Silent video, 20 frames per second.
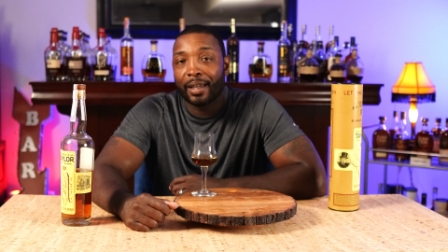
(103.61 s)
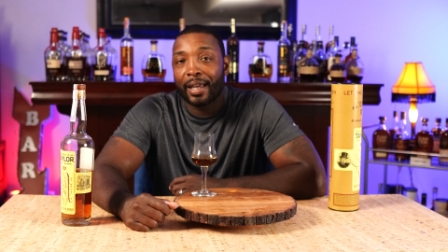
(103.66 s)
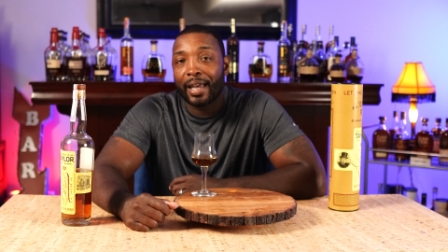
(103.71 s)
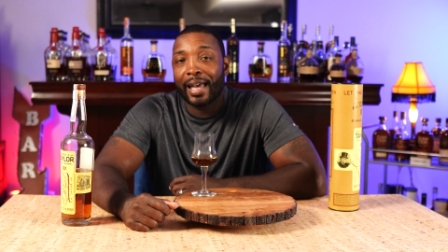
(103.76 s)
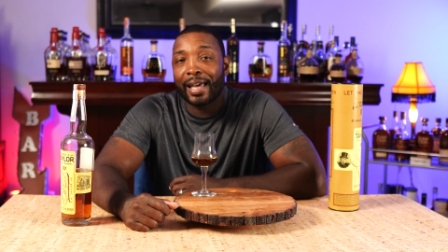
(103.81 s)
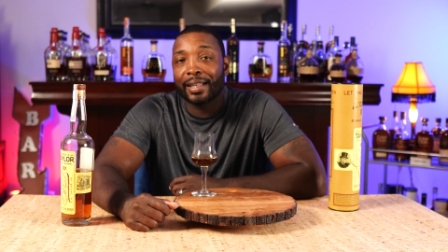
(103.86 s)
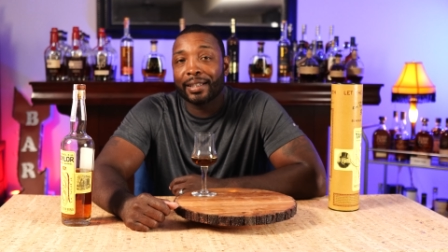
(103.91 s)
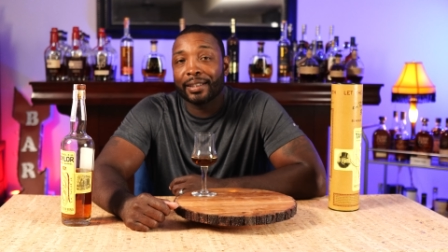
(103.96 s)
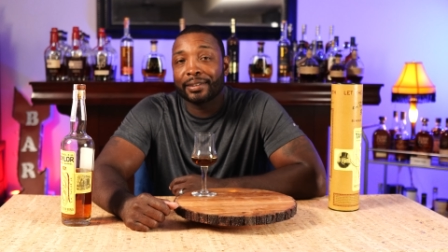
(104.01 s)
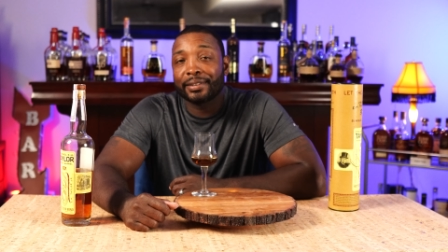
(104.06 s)

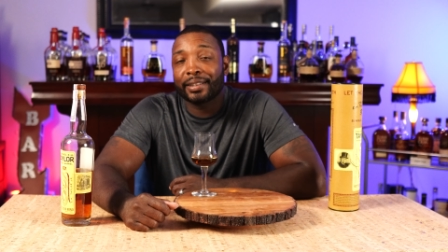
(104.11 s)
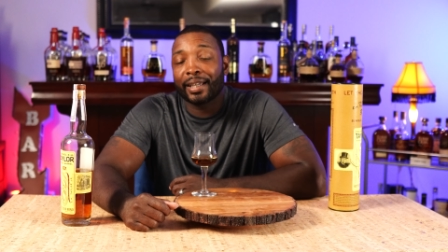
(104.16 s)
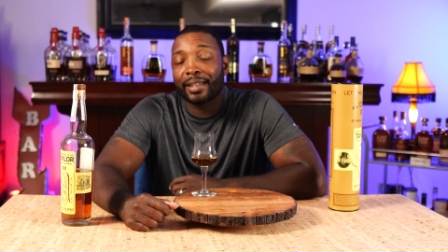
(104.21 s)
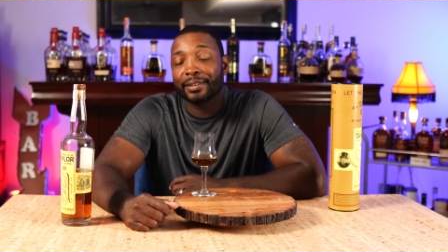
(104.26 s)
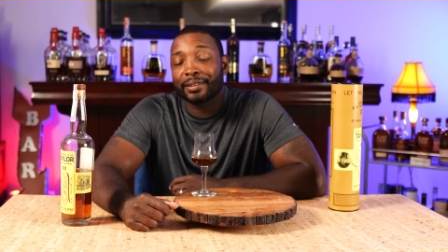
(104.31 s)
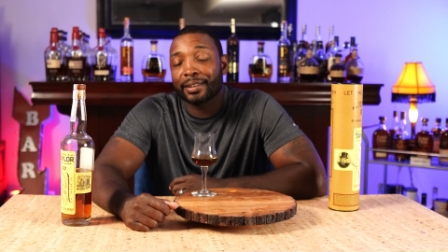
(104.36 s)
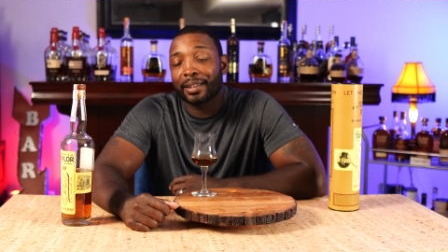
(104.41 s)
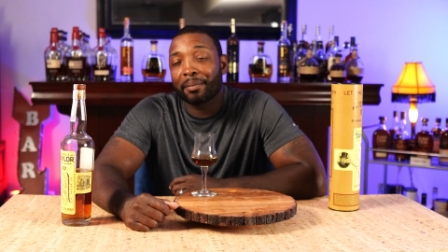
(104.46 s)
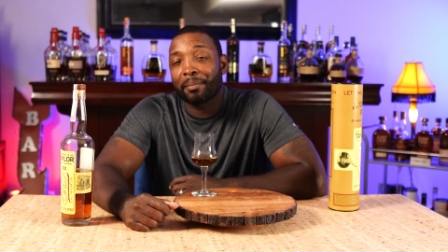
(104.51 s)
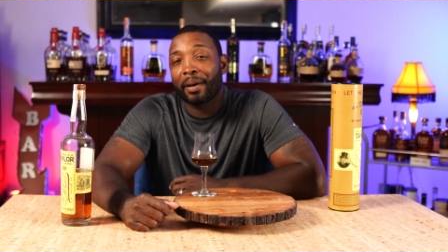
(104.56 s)
Had a
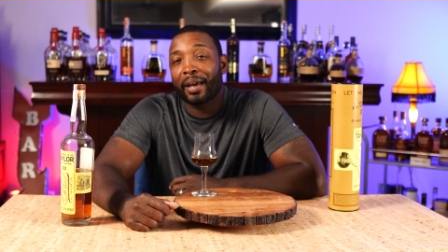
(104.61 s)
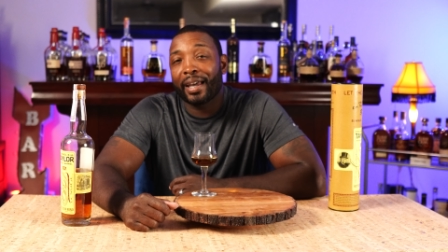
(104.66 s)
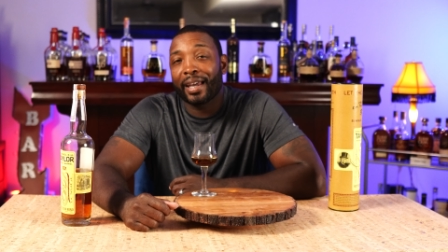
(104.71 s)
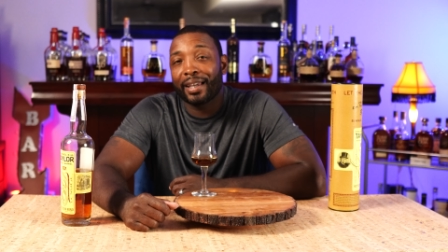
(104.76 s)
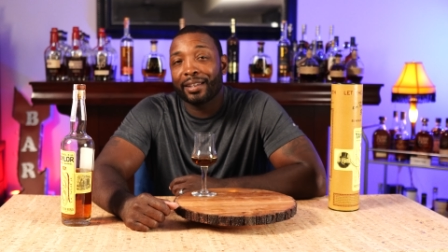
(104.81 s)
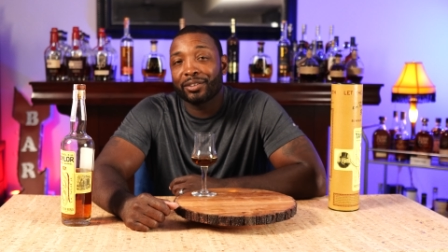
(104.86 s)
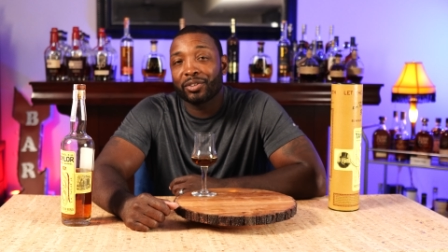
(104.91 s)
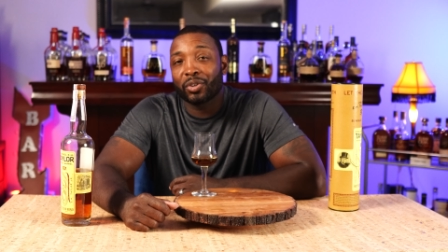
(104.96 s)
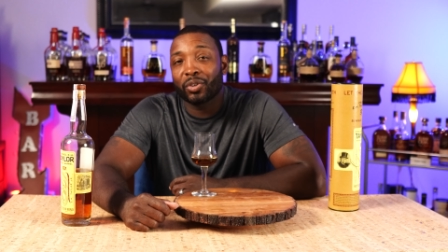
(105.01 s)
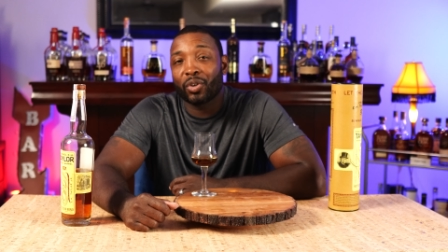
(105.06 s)
chance to get my
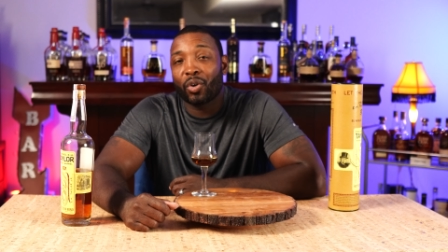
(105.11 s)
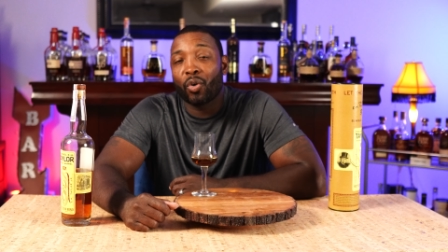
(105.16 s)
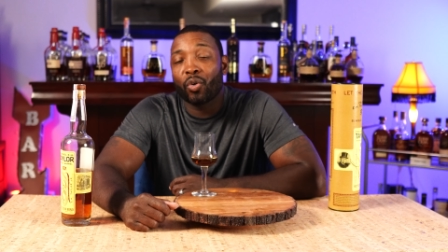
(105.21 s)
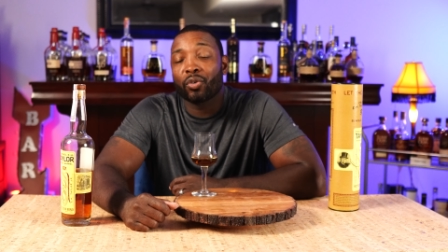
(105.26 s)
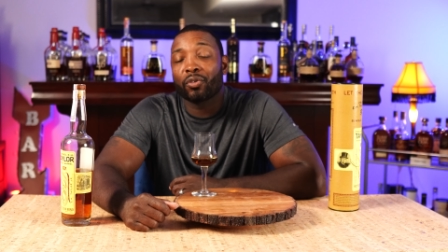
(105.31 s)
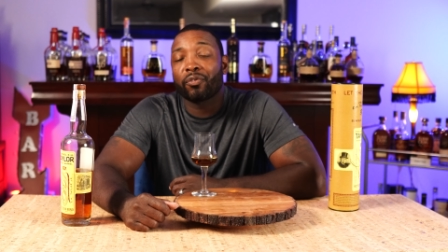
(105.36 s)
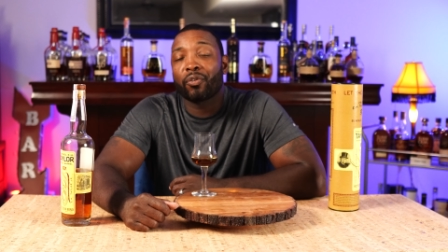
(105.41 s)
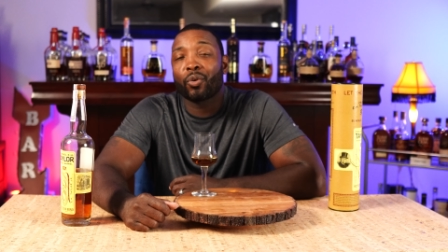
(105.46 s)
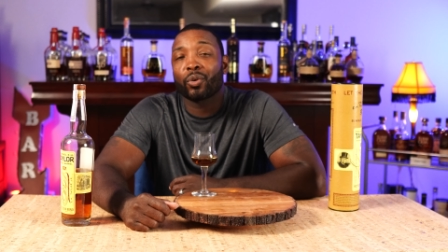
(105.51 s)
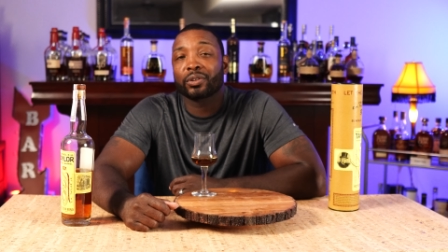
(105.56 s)
hands on
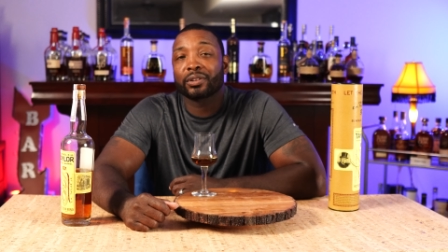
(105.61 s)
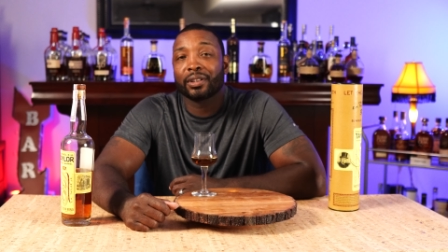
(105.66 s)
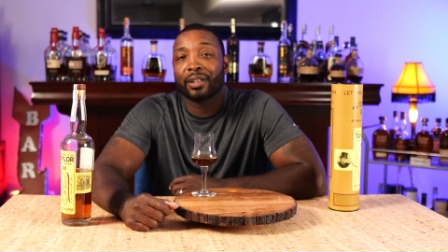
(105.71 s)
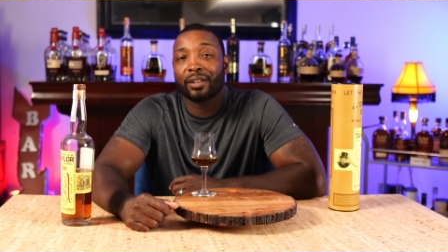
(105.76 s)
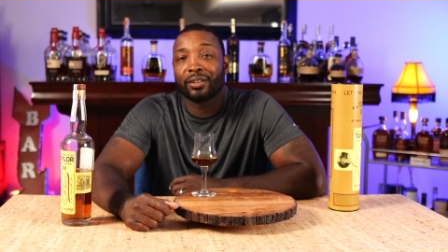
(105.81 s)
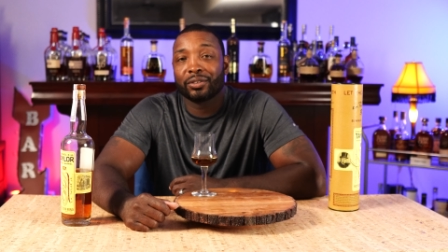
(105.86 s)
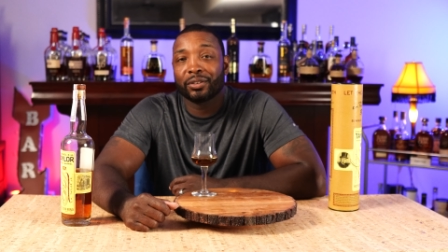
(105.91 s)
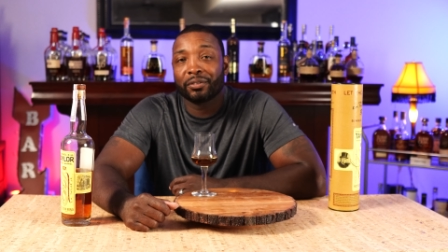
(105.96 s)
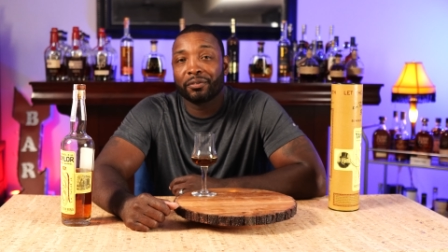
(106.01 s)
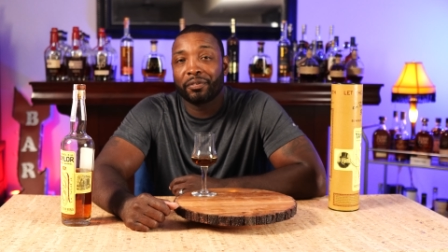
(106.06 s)
Old Forester
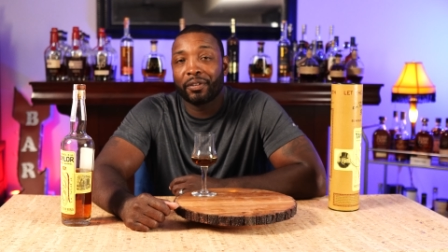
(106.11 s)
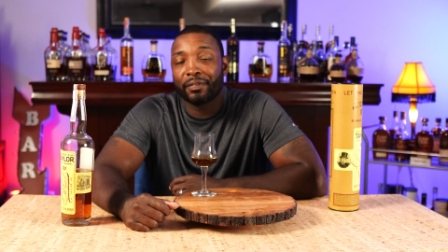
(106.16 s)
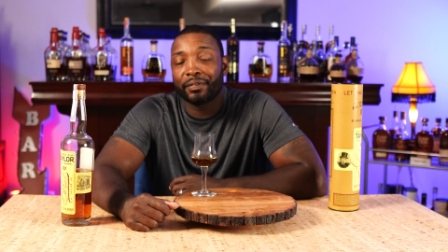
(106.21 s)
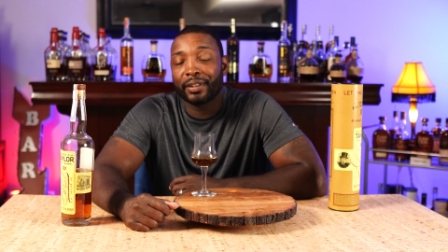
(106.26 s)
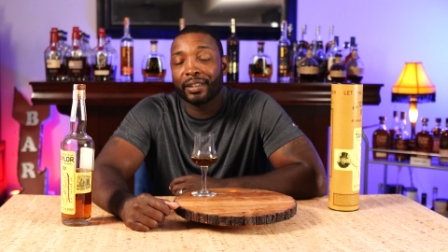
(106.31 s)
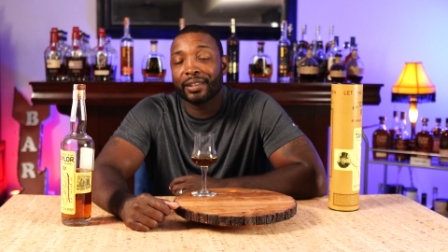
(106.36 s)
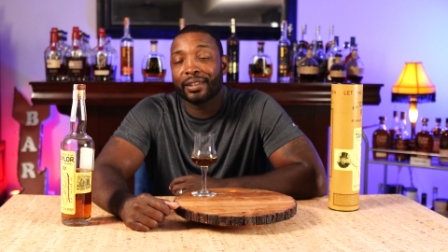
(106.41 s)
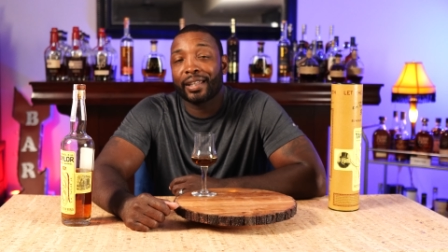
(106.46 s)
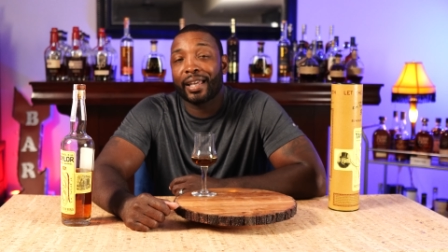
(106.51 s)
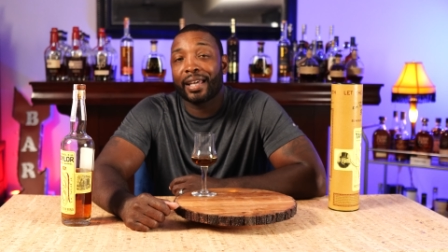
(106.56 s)

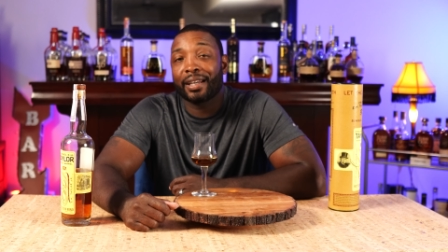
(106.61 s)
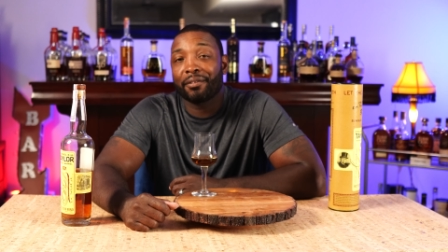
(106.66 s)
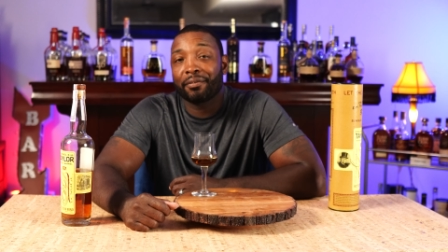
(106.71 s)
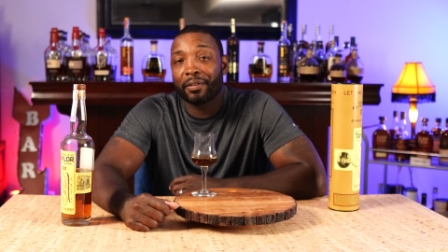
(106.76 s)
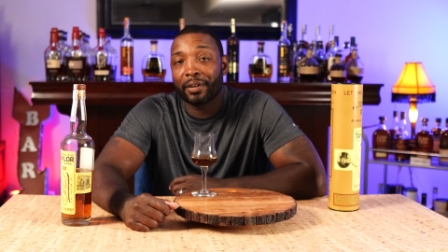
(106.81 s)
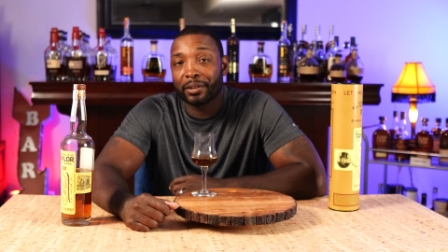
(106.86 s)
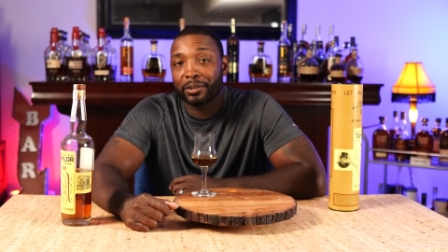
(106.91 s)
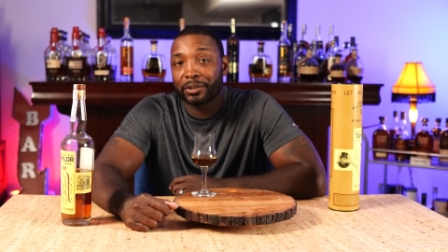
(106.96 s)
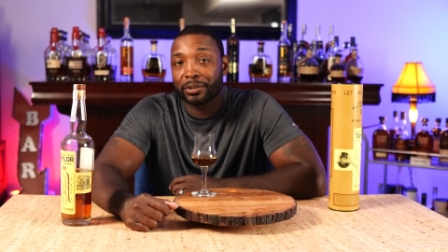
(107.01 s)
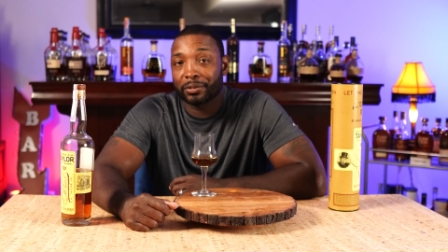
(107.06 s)
150th
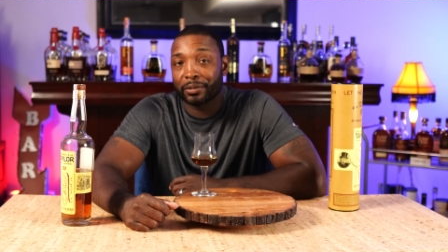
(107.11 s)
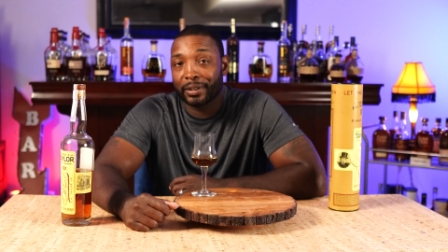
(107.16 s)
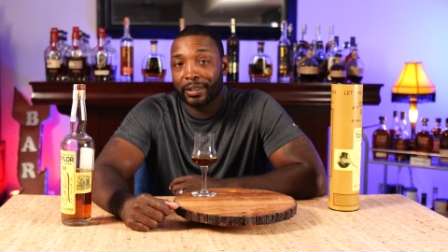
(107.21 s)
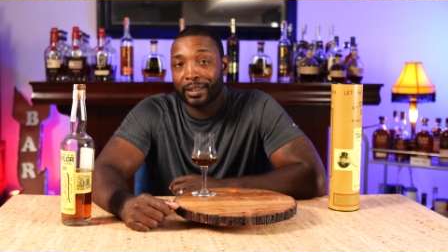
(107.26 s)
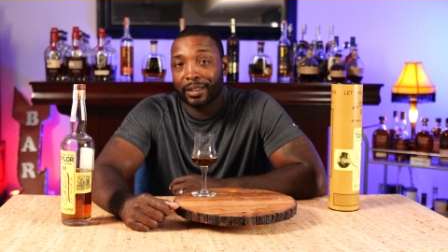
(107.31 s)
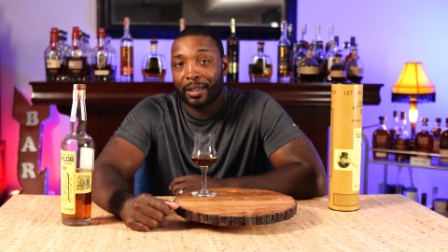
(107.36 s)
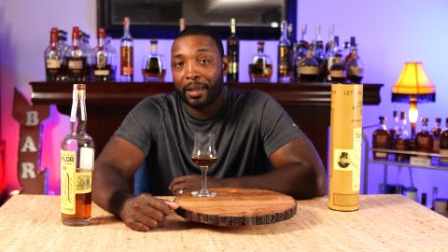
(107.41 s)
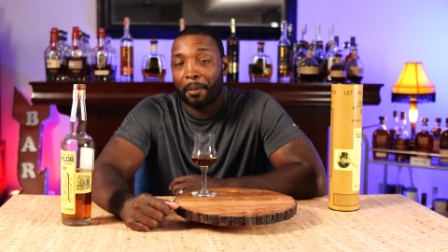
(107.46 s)
anniversary.